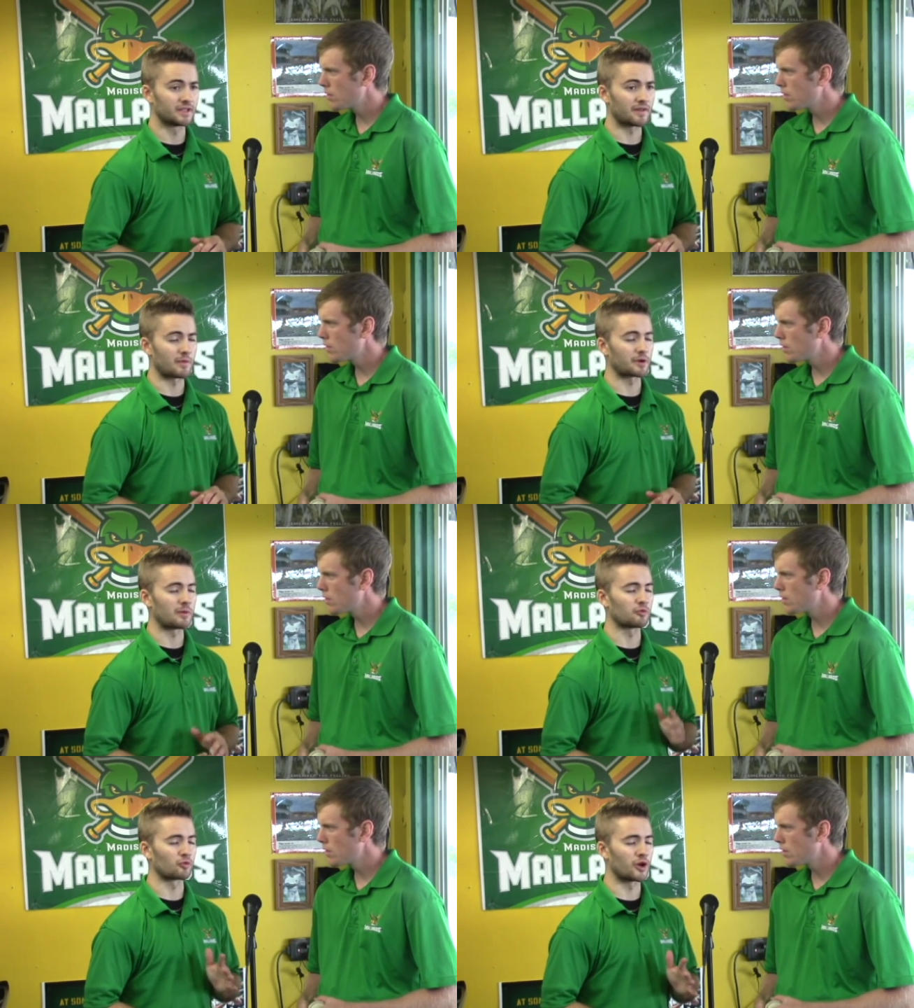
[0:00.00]
Speaker 1: gave up a
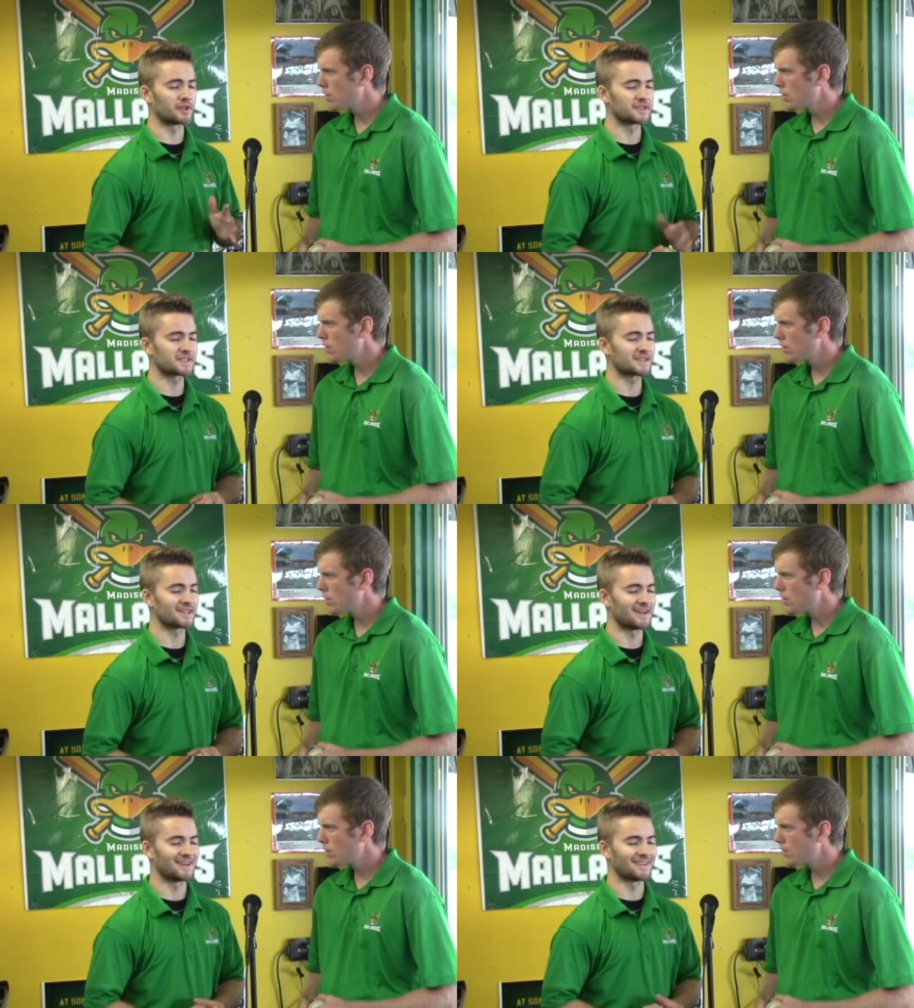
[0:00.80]
couple runs
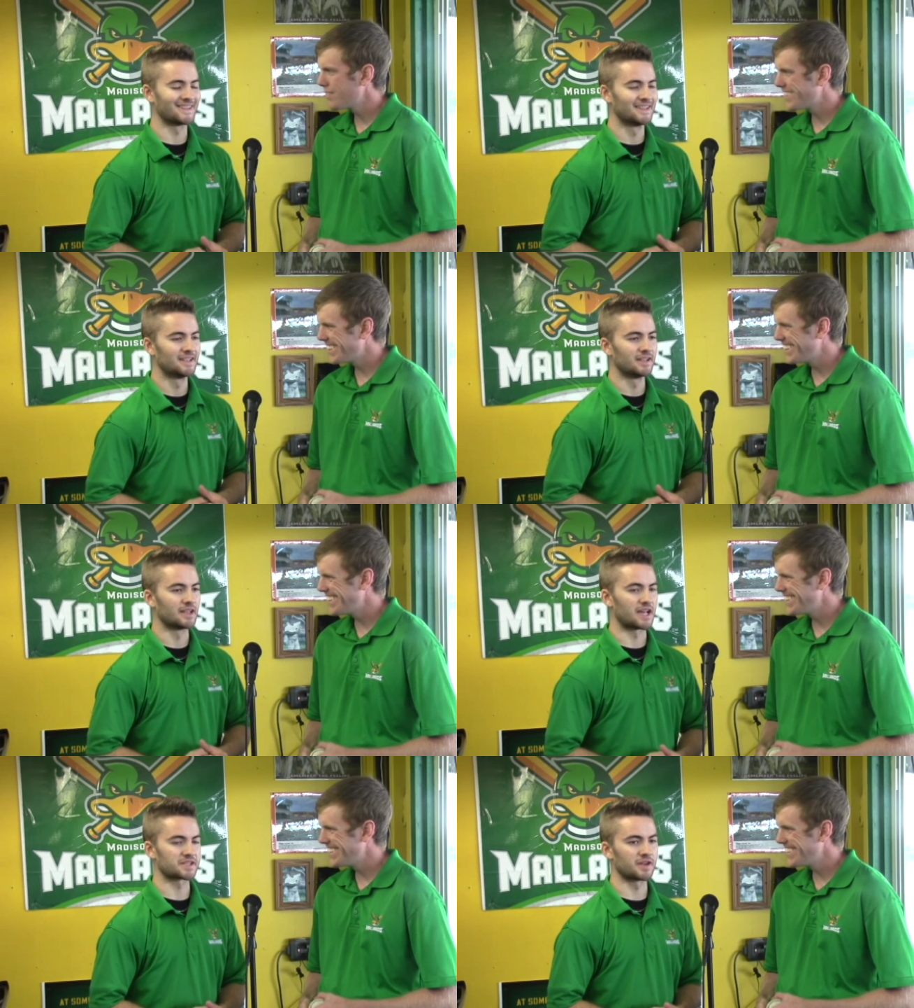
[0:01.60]
uh,
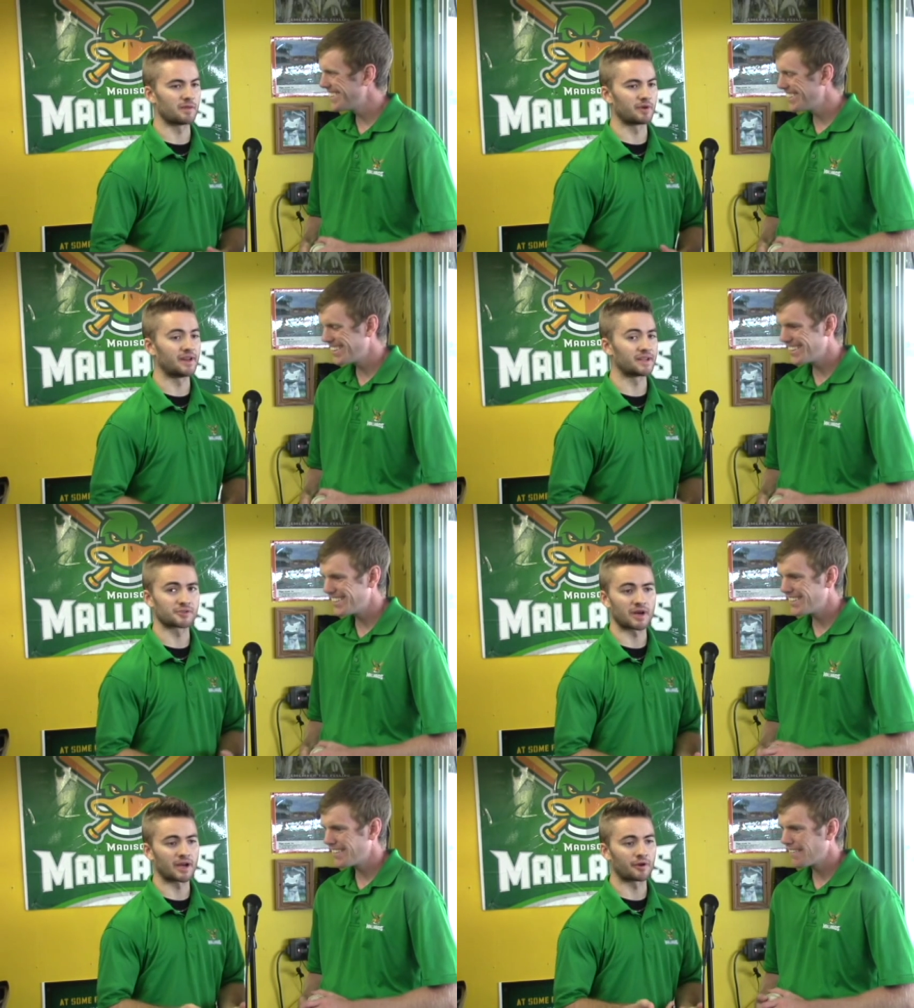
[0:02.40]
last night, but he did
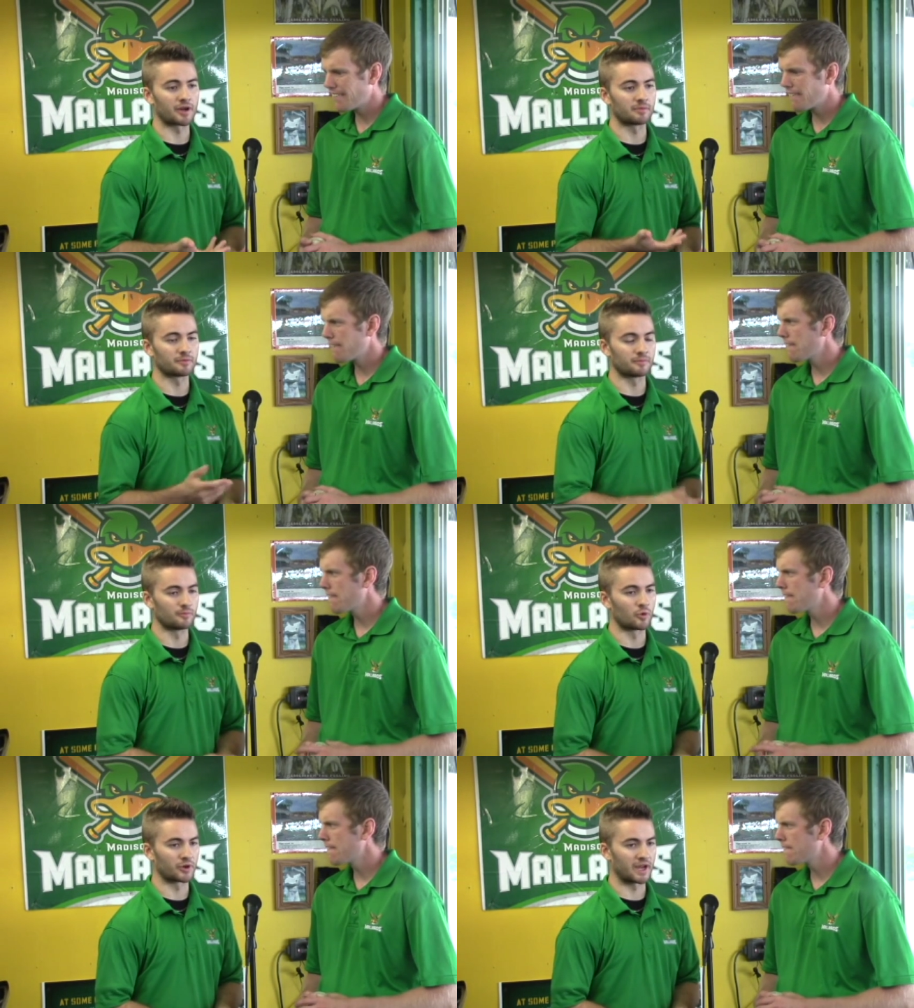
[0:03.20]
strike out a couple
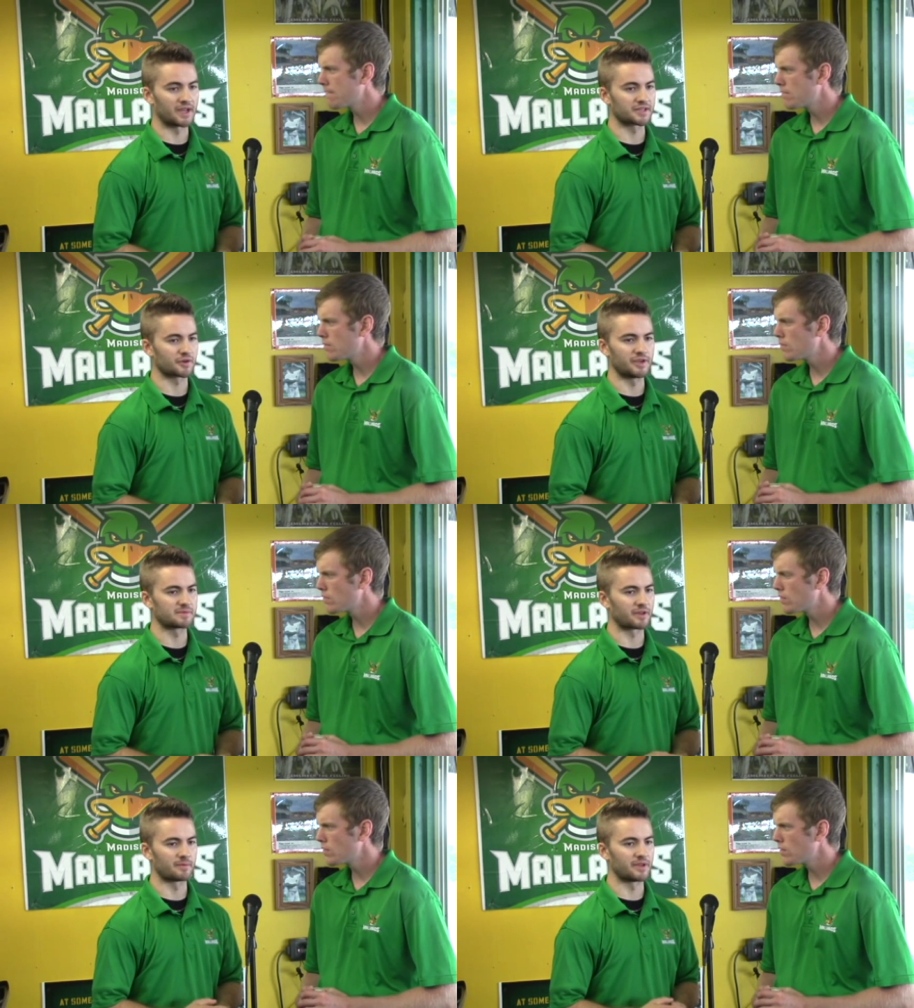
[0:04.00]
more guys, so
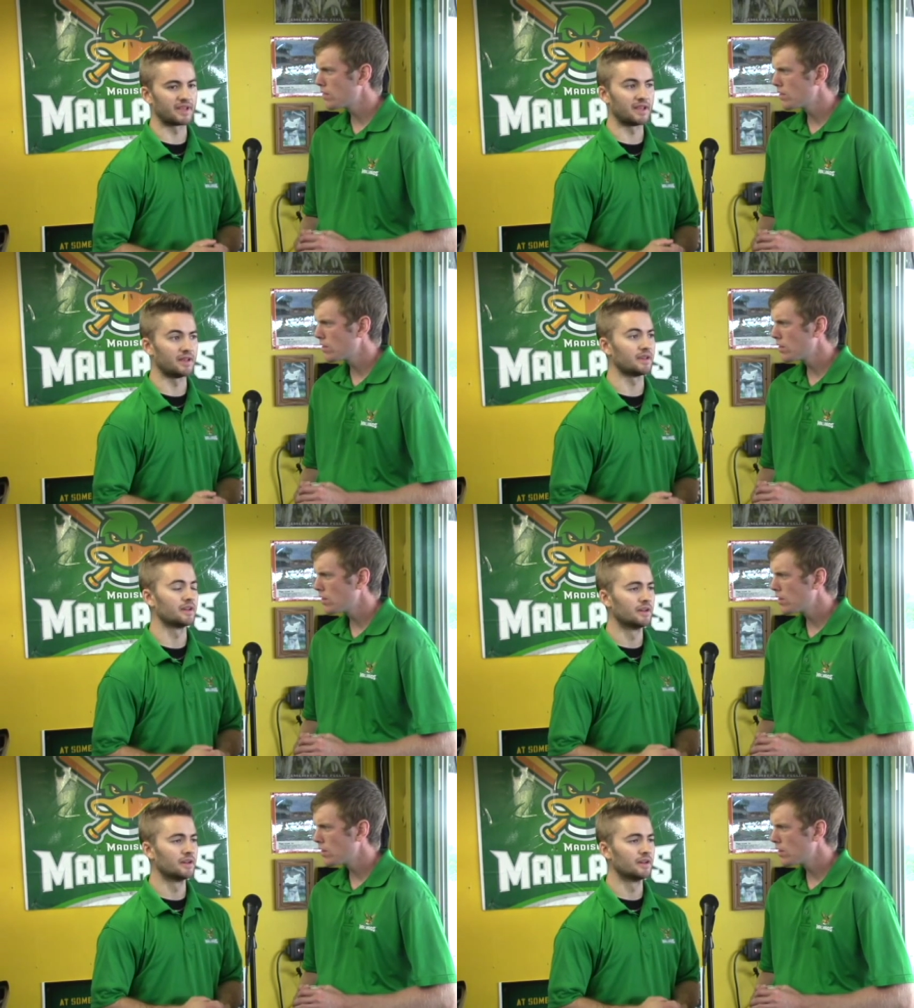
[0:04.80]
he's going to be key,